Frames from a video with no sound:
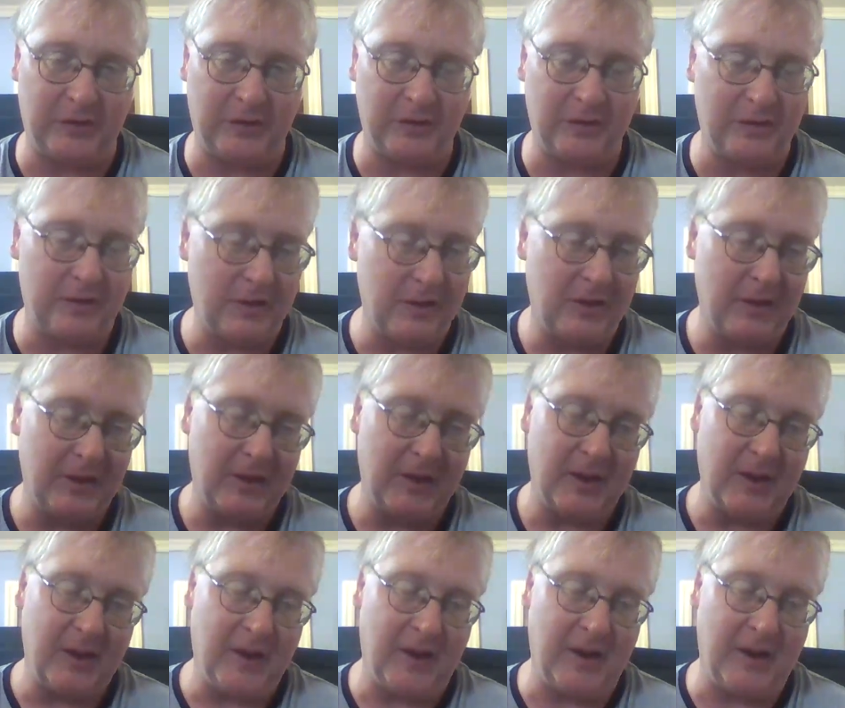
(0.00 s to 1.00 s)
And
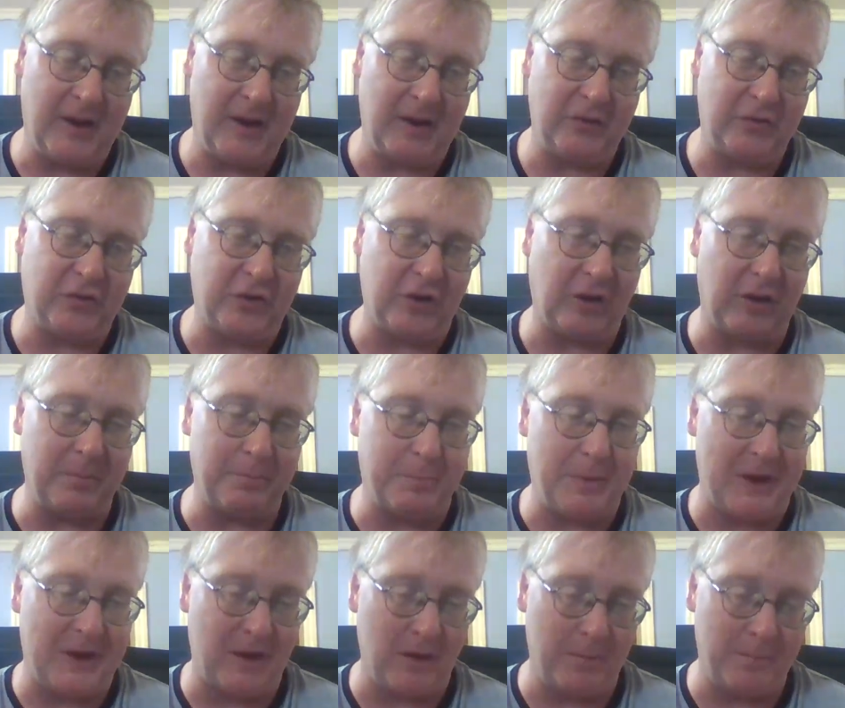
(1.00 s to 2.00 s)
Jerry
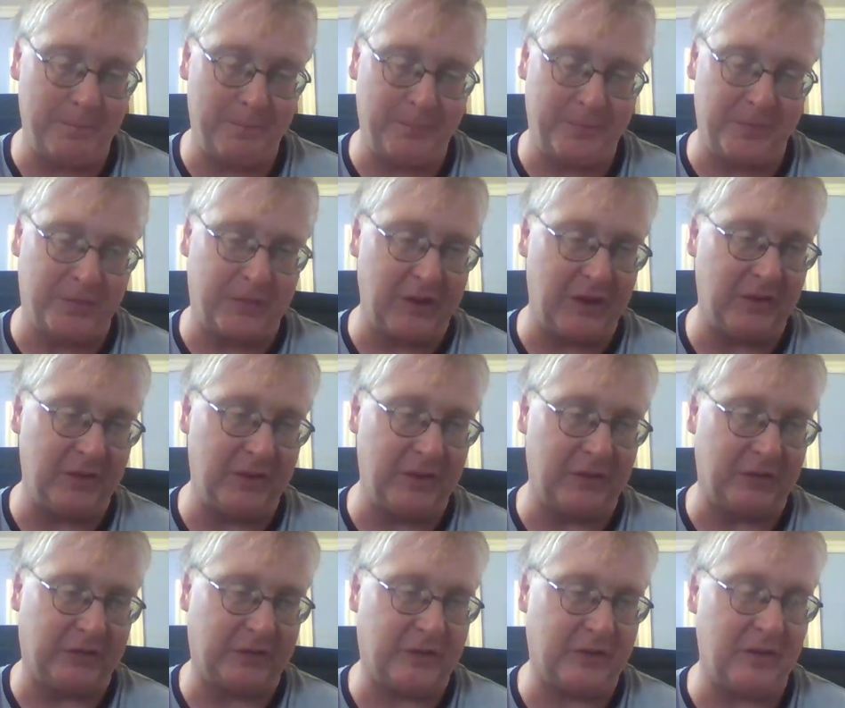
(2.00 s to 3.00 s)
Bingham did
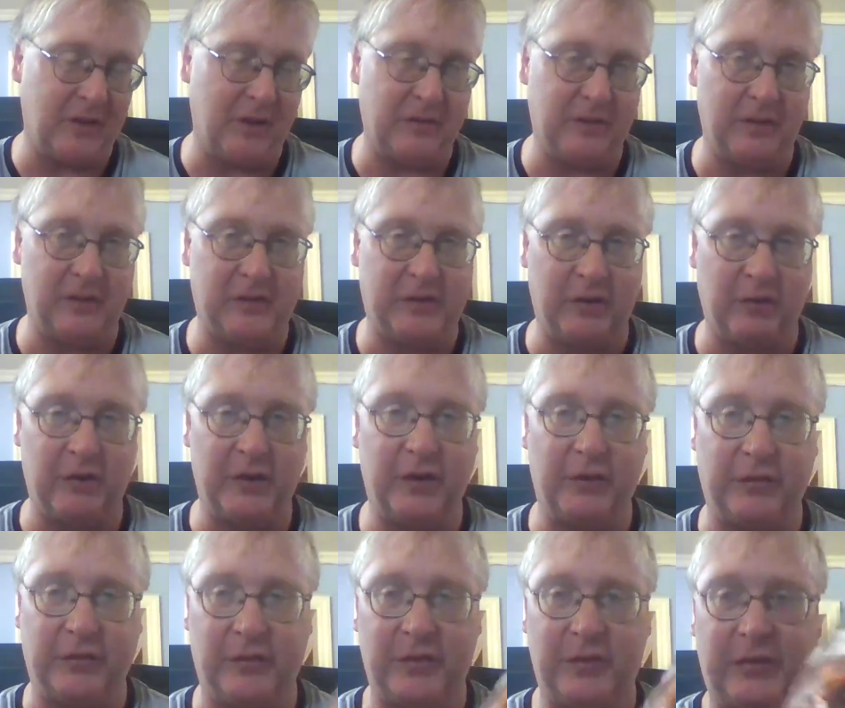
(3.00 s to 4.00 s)
the
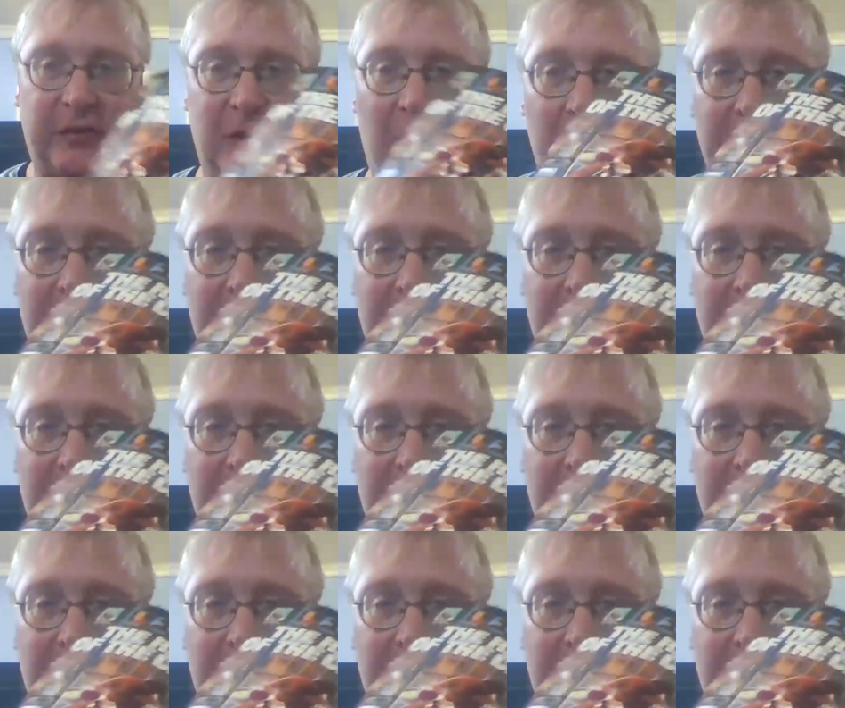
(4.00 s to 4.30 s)
interiors of this, not the